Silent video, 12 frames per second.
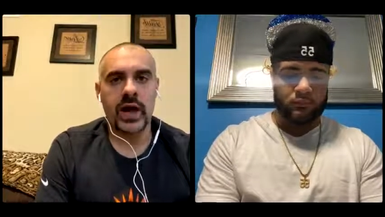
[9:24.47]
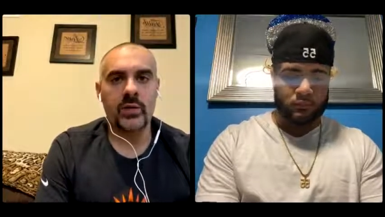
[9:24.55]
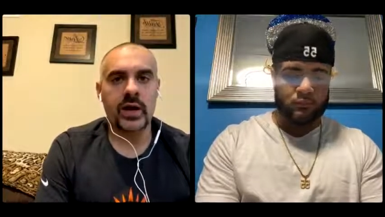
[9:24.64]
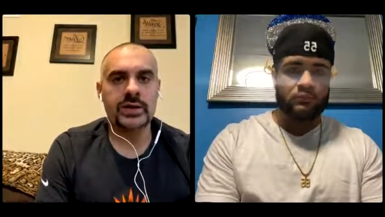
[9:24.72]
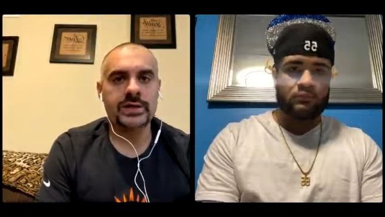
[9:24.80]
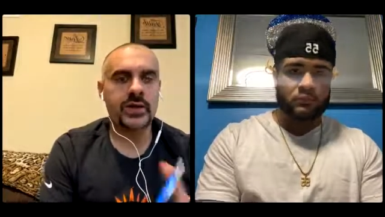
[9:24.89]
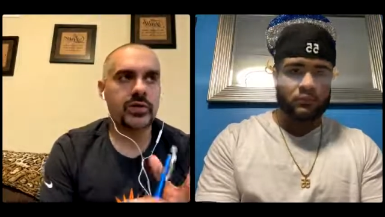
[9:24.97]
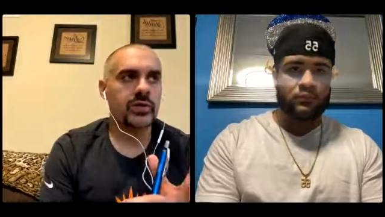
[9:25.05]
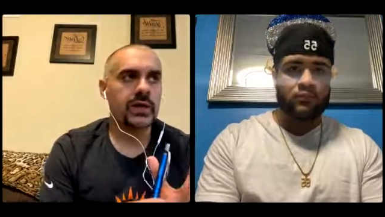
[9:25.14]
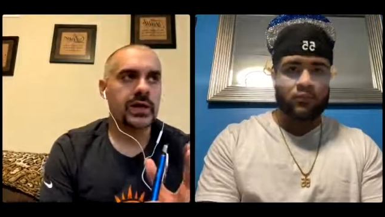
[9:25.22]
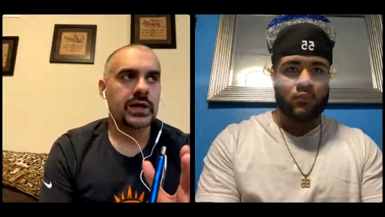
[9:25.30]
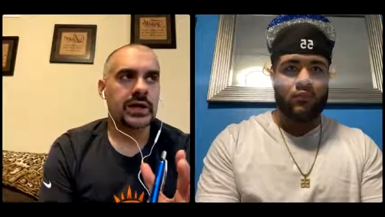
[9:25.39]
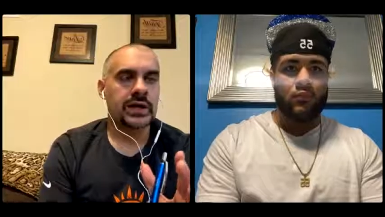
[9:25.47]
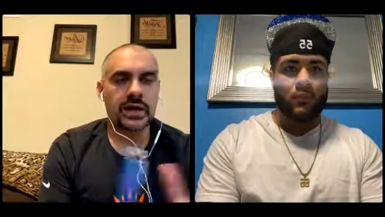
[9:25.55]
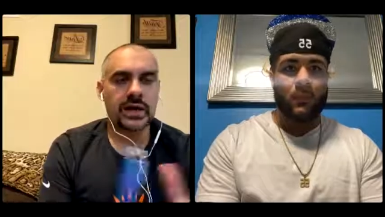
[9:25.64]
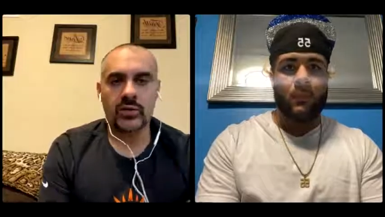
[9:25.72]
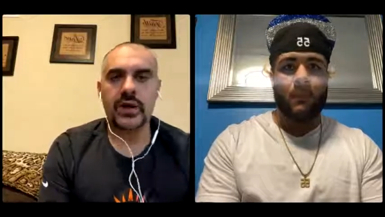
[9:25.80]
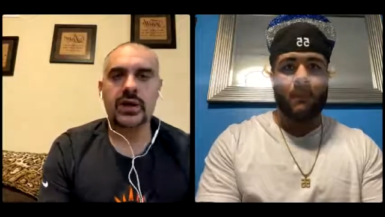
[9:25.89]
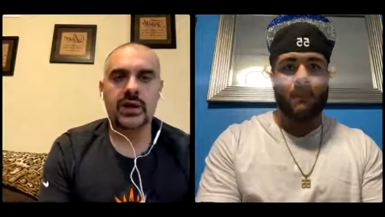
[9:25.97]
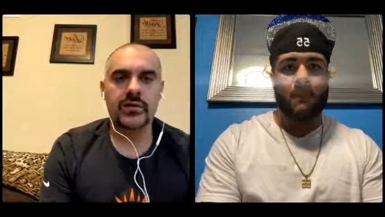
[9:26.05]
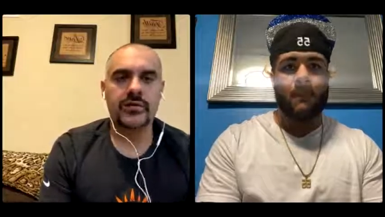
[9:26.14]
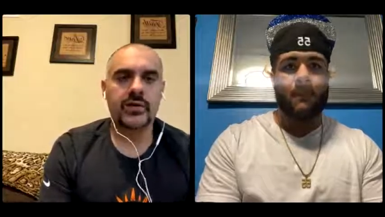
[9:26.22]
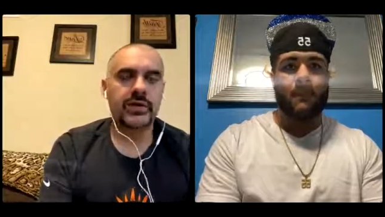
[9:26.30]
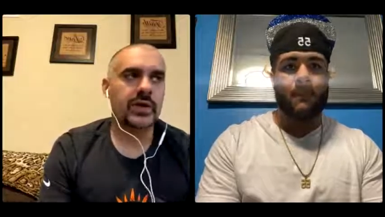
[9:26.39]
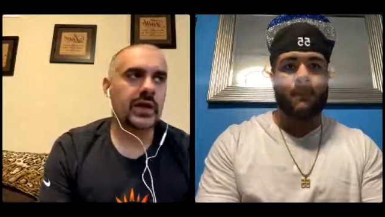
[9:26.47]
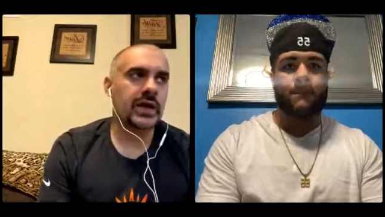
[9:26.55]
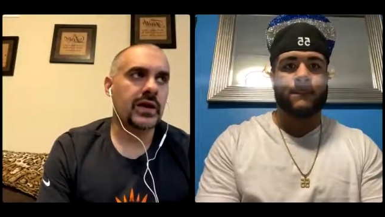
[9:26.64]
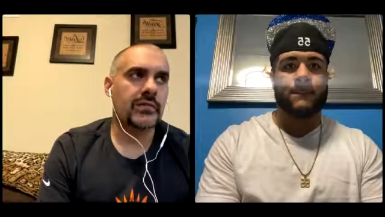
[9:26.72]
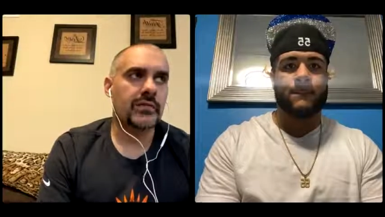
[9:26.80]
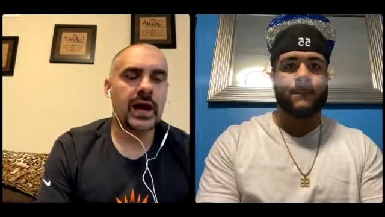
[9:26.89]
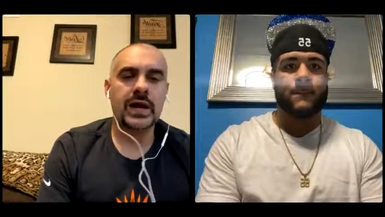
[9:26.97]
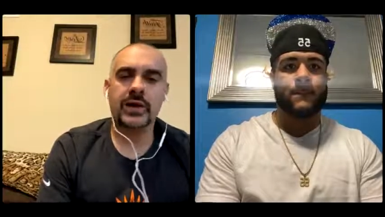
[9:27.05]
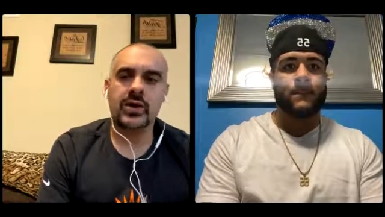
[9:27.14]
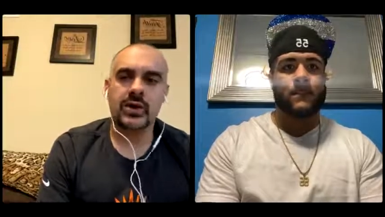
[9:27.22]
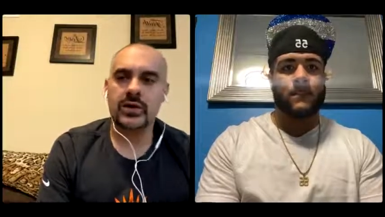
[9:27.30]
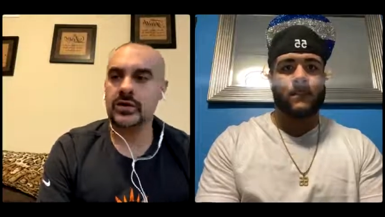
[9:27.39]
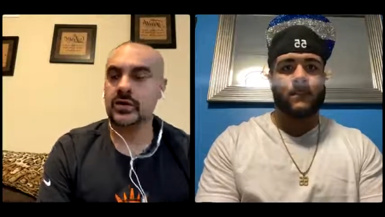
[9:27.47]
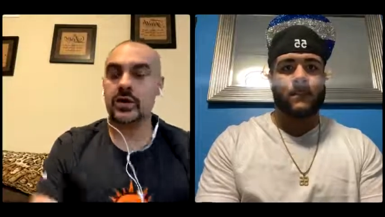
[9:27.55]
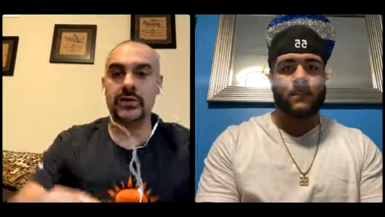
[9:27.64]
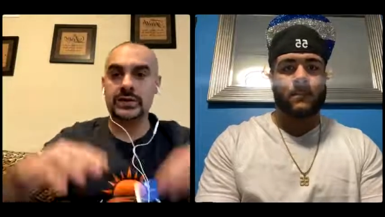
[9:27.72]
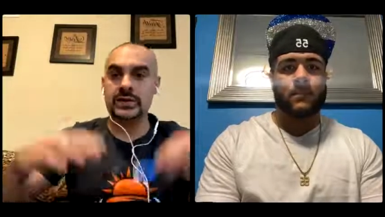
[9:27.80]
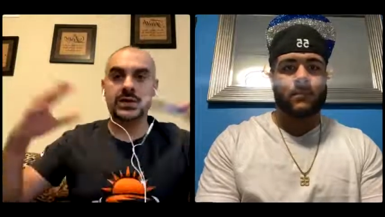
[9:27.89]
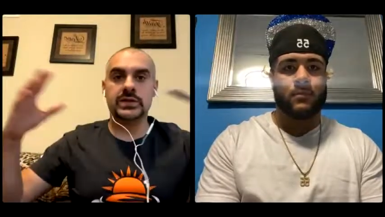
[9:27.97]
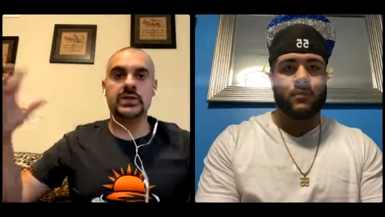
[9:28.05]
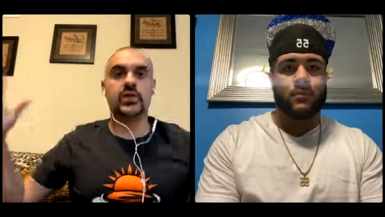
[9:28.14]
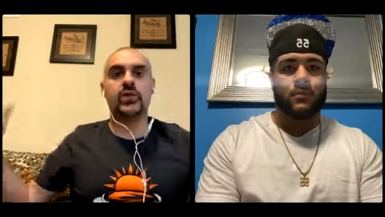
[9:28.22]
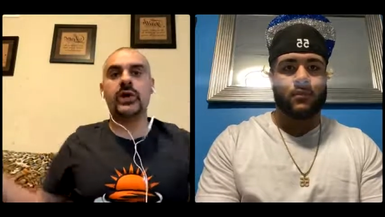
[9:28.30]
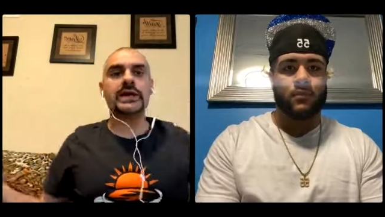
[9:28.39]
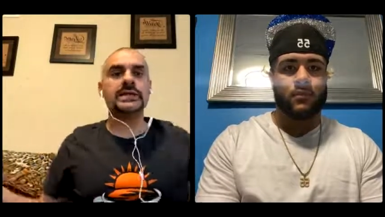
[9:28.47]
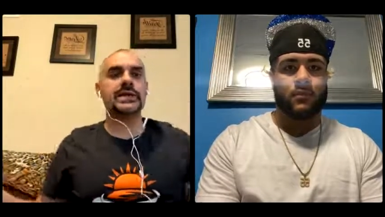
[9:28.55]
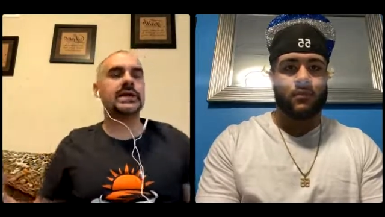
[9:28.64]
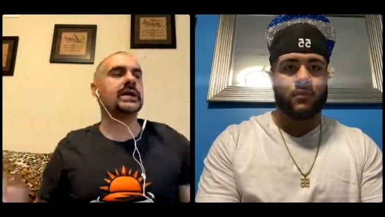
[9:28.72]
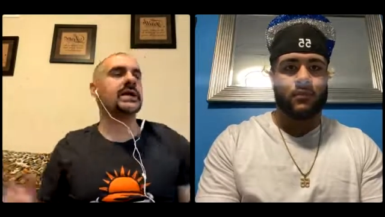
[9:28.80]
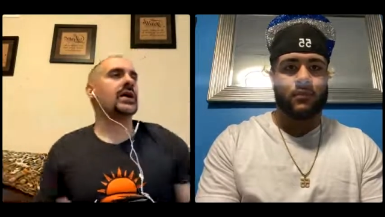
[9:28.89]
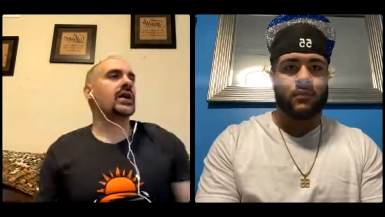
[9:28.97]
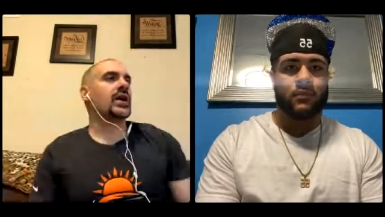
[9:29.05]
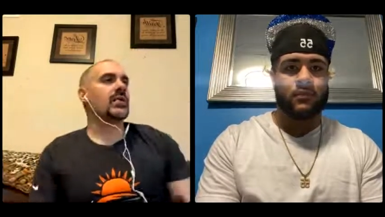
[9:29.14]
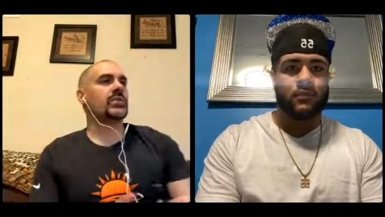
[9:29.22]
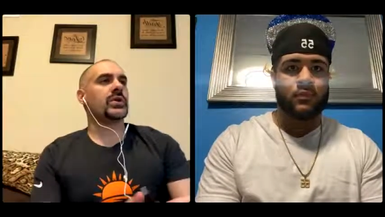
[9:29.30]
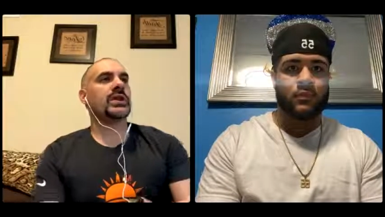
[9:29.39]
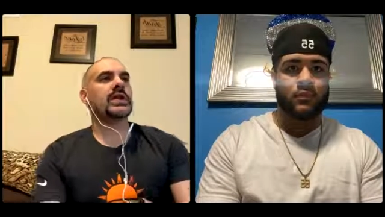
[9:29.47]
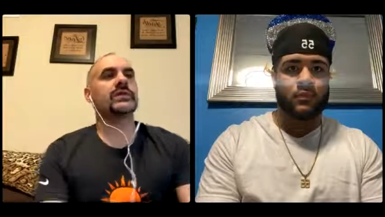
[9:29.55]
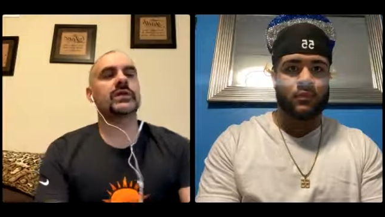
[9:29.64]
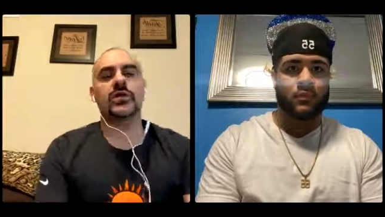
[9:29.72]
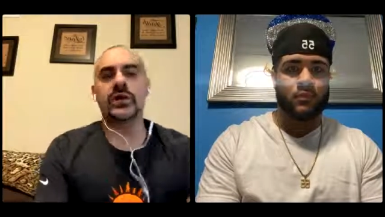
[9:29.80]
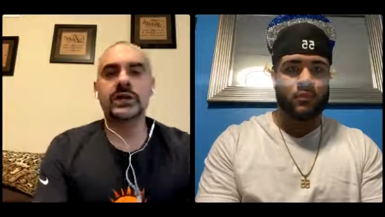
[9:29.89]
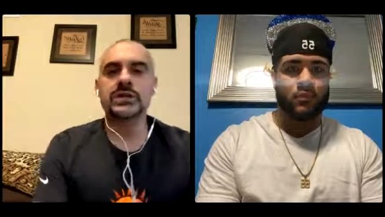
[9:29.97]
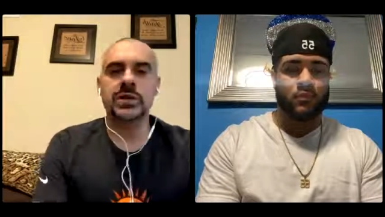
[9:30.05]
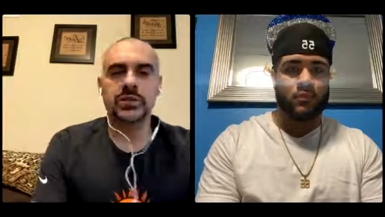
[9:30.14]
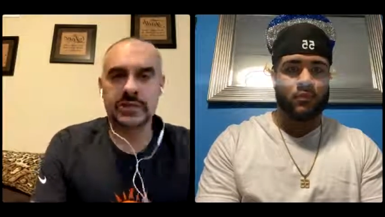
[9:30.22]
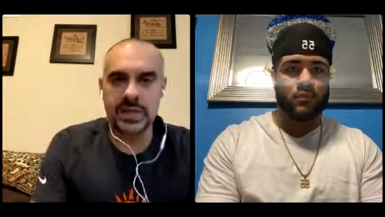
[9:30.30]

Speaker 1: I want to get rid of the moniker that this this crazy uh, belief that there is no